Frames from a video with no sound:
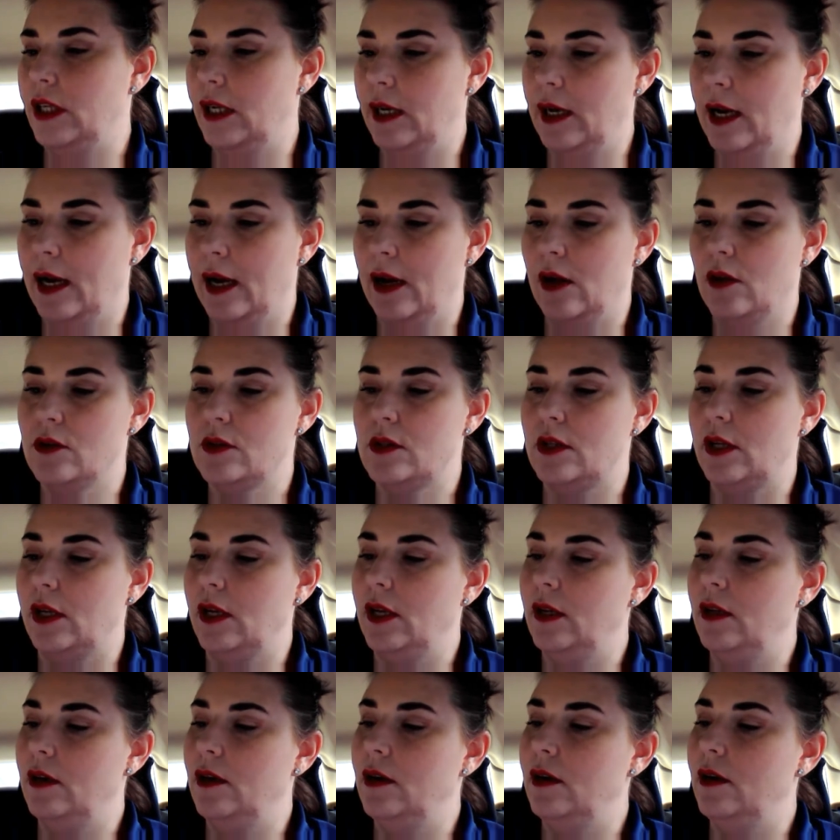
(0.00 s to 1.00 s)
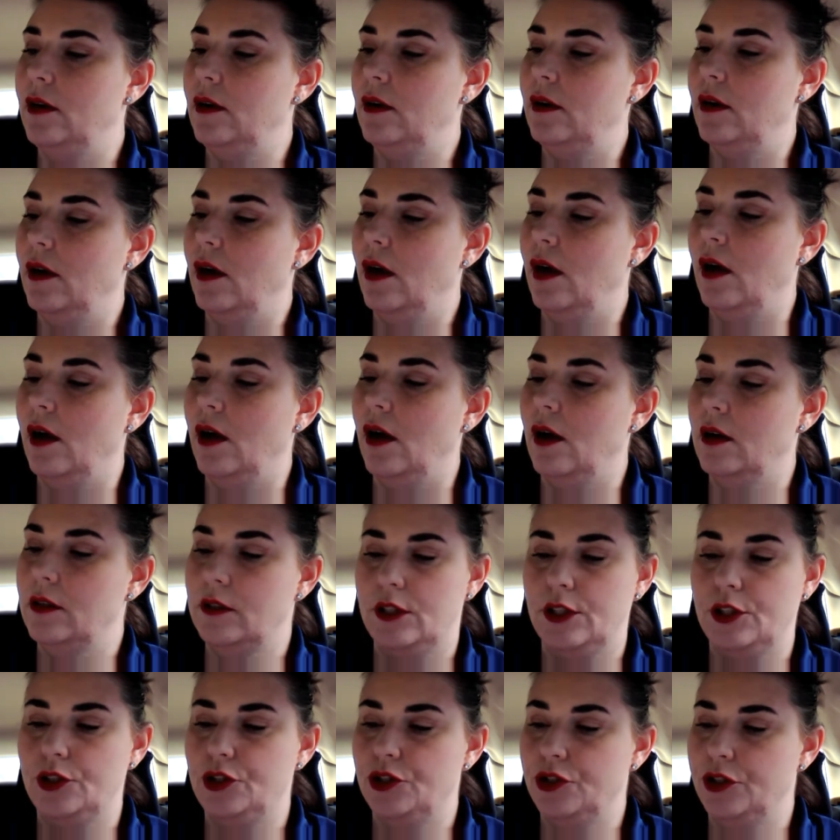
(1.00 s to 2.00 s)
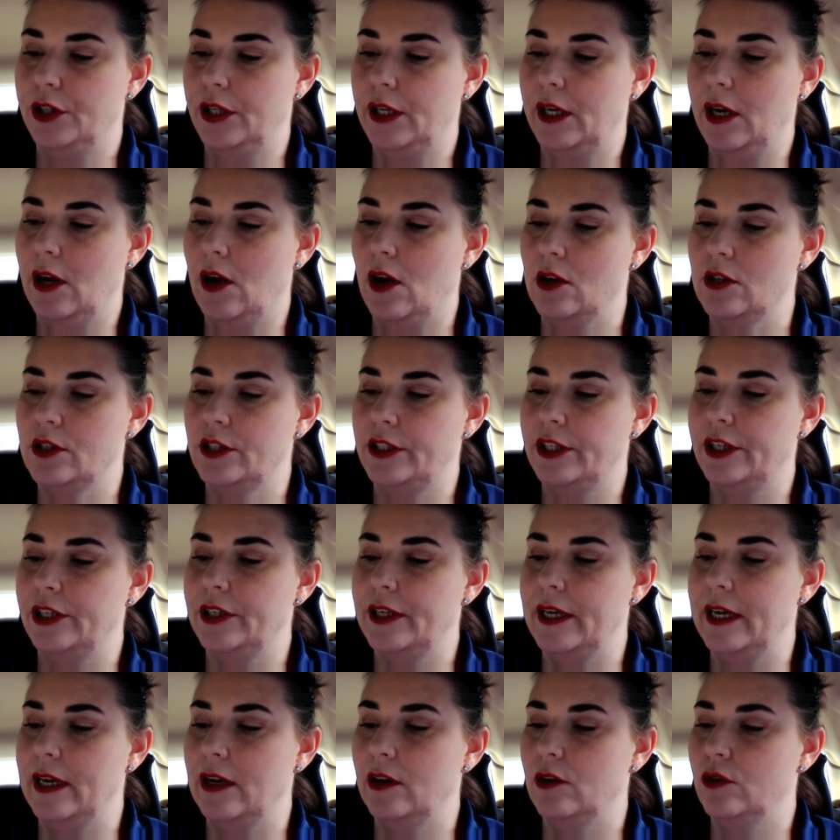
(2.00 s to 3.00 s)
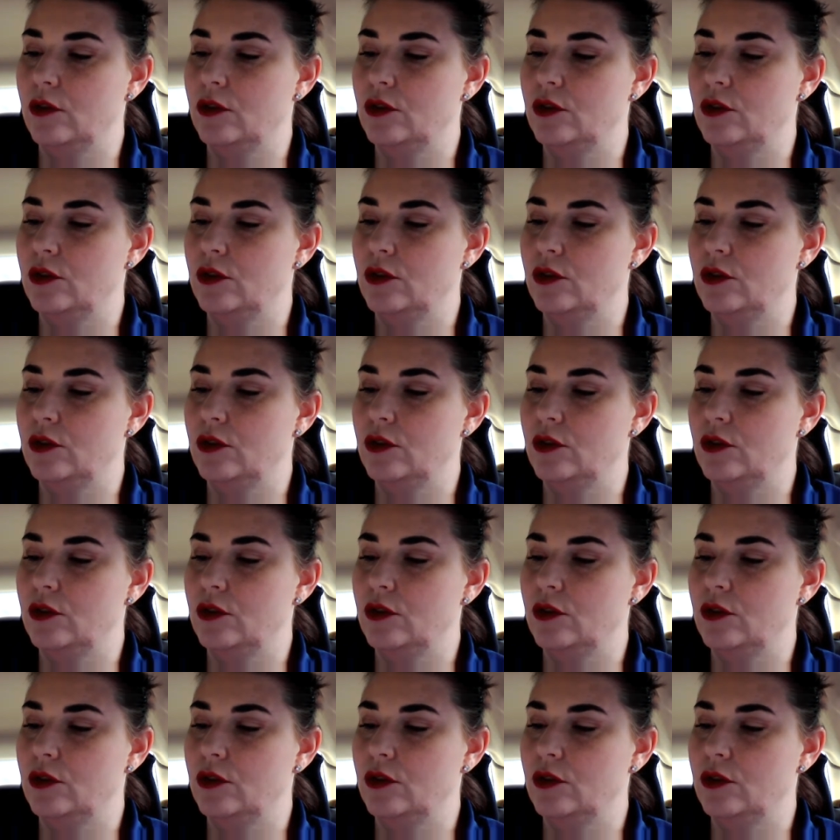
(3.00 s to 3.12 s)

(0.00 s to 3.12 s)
I got Casting a Spell, which has been on my list for a minute.